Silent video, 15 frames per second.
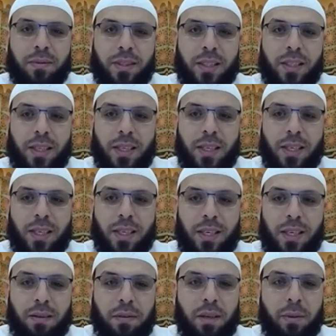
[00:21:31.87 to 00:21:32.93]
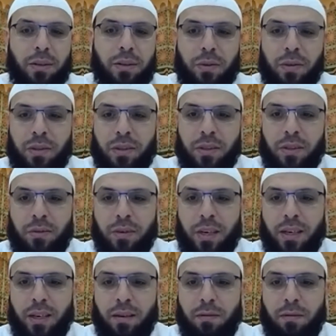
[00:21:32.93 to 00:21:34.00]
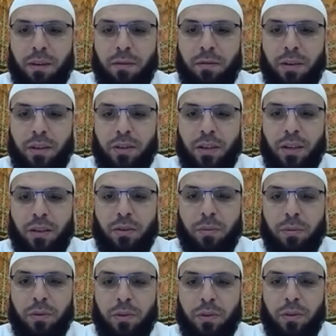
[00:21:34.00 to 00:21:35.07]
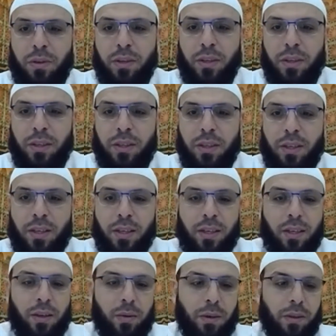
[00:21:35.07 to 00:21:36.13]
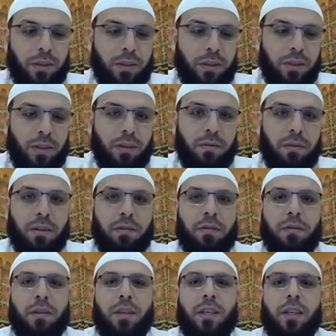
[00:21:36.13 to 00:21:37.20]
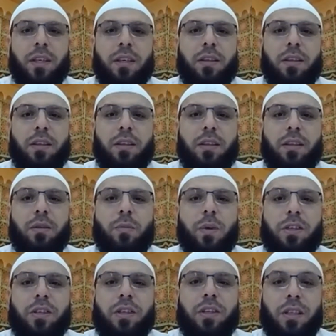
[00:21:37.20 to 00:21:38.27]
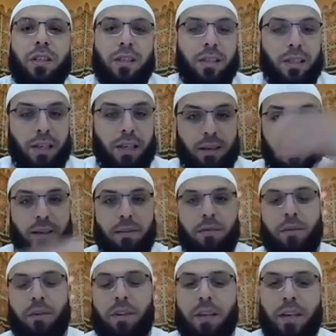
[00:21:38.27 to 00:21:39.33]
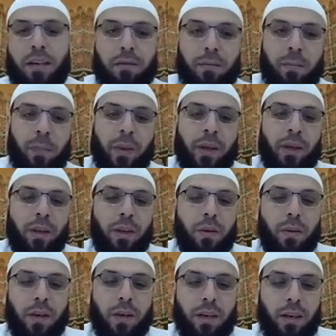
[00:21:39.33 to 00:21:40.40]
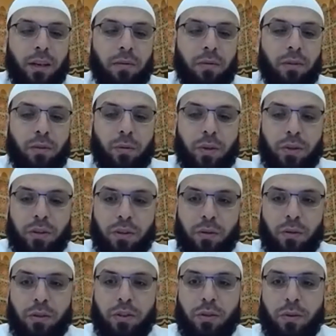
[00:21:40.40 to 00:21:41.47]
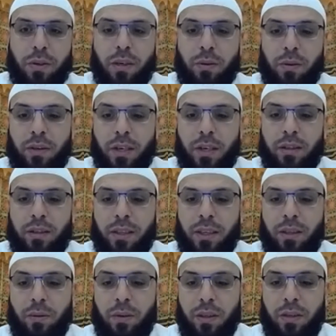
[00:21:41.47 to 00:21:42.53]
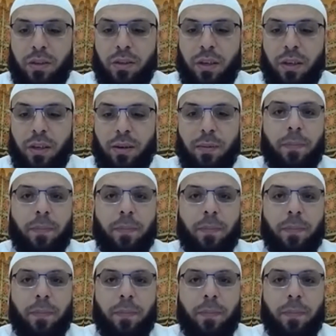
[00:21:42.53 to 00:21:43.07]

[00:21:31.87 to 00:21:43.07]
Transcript: If anybody joins us right now, feel free, inshallah, to put your questions. Even if you're watching this later after the live, you can leave your question also, and I will try to get to it, inshallah.